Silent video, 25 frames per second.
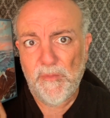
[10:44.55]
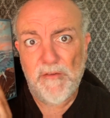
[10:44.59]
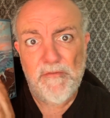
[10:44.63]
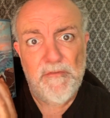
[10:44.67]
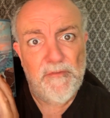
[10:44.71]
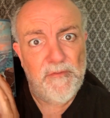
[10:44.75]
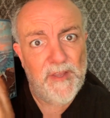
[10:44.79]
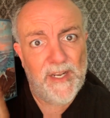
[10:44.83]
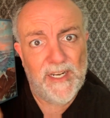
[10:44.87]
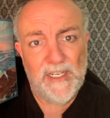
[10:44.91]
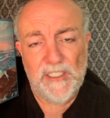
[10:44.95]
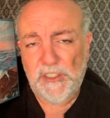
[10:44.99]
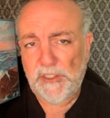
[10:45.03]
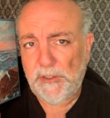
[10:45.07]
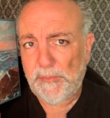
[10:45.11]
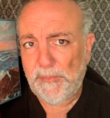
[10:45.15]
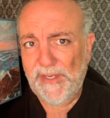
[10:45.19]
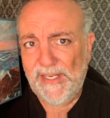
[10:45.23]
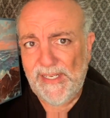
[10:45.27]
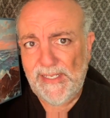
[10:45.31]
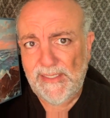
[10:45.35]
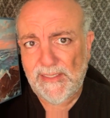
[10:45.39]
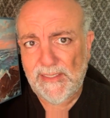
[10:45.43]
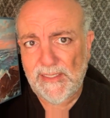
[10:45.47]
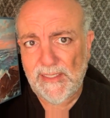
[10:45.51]
finished
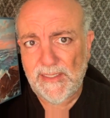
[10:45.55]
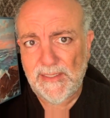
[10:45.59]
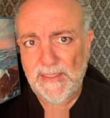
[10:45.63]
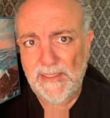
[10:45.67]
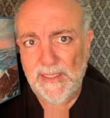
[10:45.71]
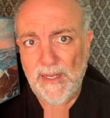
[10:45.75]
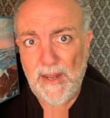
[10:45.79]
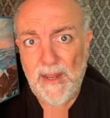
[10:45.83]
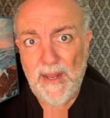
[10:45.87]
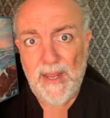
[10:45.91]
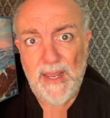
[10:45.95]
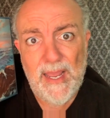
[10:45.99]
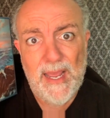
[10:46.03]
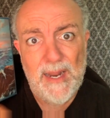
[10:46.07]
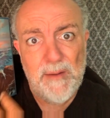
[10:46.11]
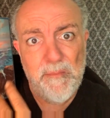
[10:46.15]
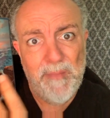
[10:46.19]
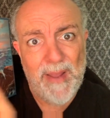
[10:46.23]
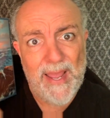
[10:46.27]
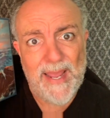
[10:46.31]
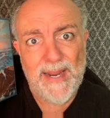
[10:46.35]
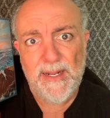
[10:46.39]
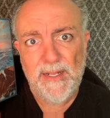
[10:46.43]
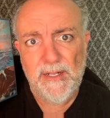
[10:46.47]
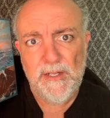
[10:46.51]
pieces and
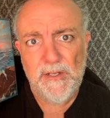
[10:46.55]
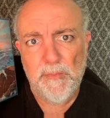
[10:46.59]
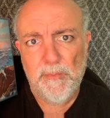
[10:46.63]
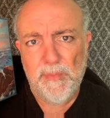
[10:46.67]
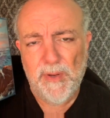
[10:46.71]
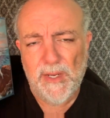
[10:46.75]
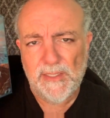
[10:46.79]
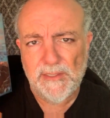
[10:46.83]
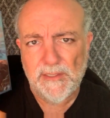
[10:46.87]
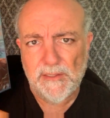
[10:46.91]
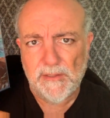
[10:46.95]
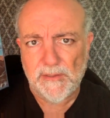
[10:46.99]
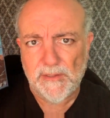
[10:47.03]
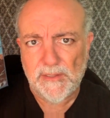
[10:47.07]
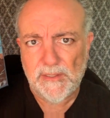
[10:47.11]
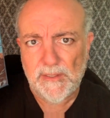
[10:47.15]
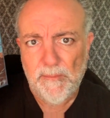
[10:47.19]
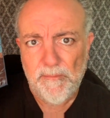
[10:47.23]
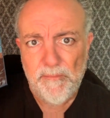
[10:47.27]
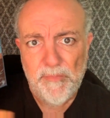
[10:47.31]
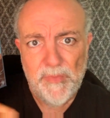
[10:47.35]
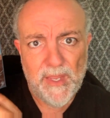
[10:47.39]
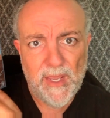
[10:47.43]
made into puzzles.